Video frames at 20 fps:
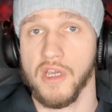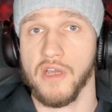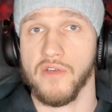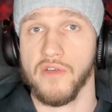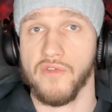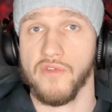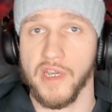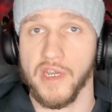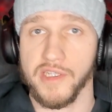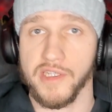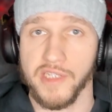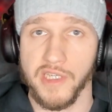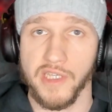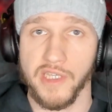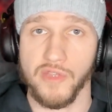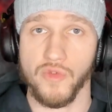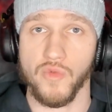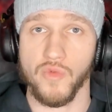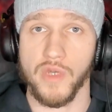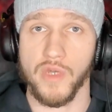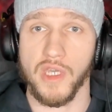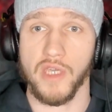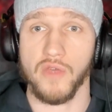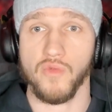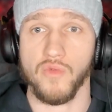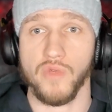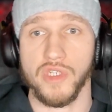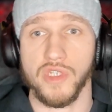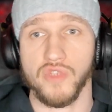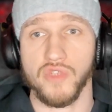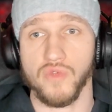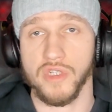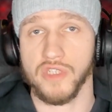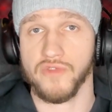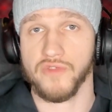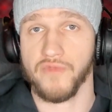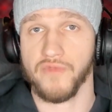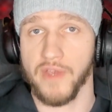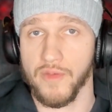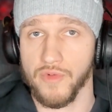fighting in a way which was
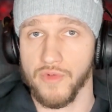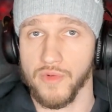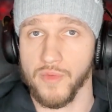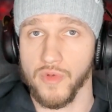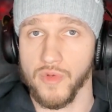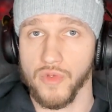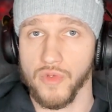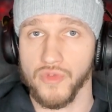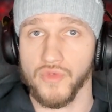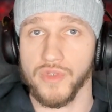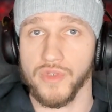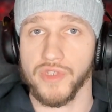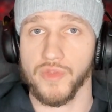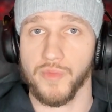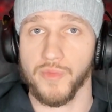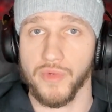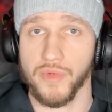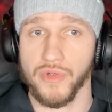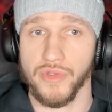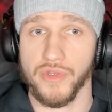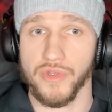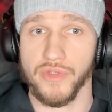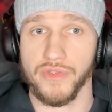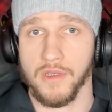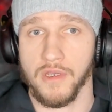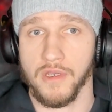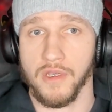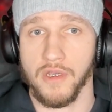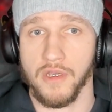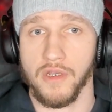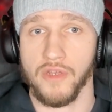favorable to his opponent,